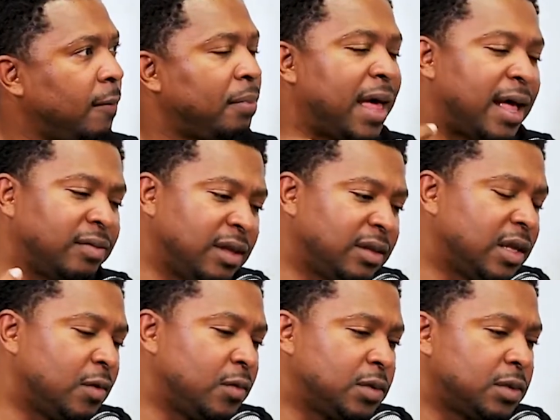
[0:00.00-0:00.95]
Now, I think
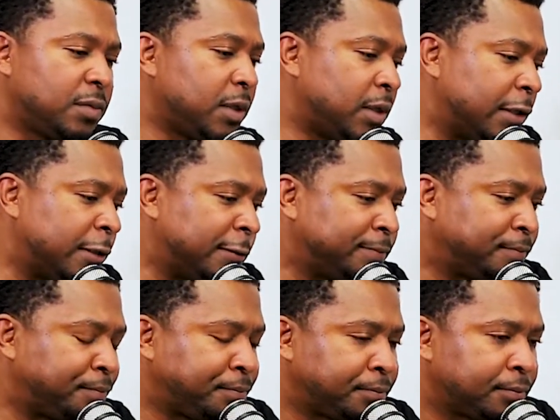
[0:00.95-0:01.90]
there was some
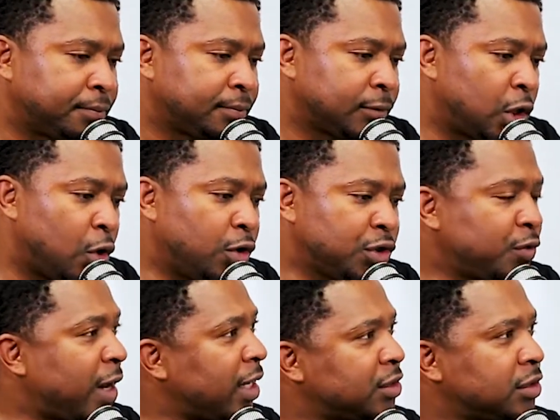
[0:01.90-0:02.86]

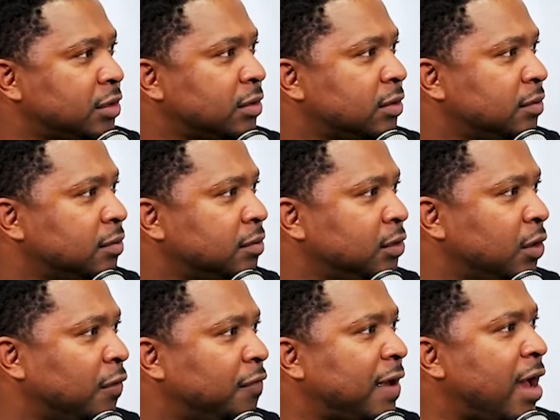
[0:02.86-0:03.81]
horseradish,
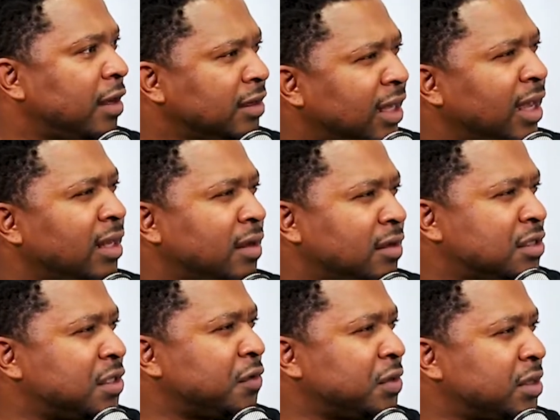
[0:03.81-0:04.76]
foul at the end of the
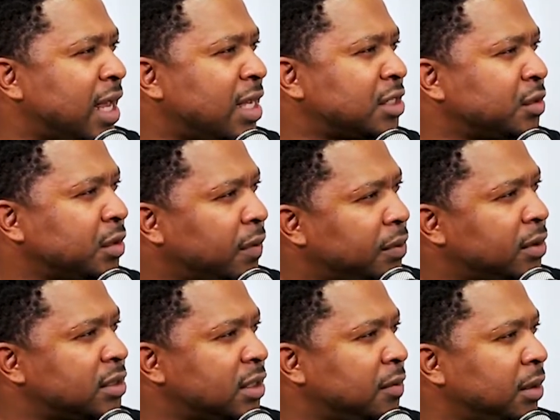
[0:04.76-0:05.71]
series last year when he
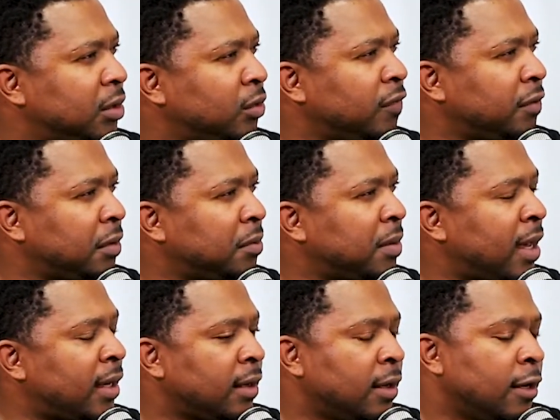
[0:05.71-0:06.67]
pushed CP3 from the
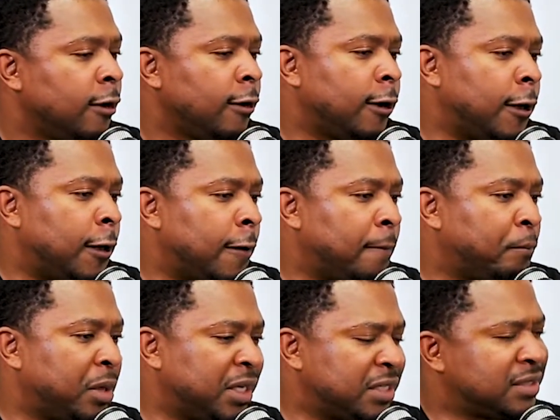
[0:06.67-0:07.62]
back.
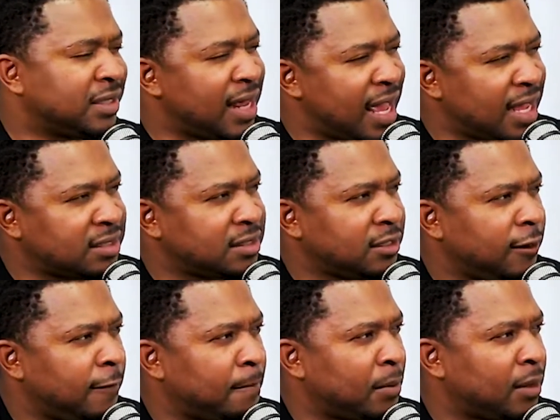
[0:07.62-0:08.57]
But his
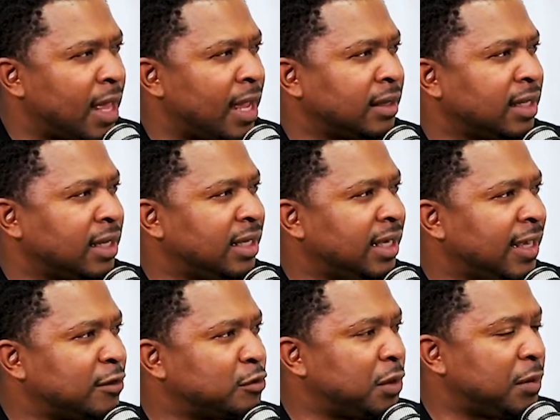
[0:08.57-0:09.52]
tenacity, like that he
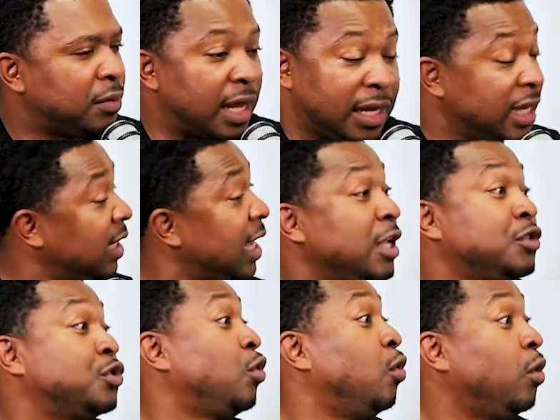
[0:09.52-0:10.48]
gives people. Now, he can't
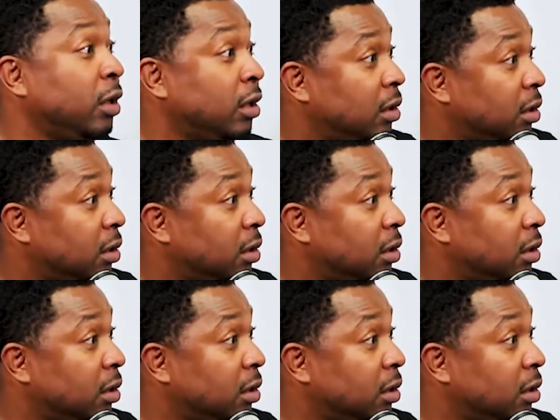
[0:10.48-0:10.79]
score.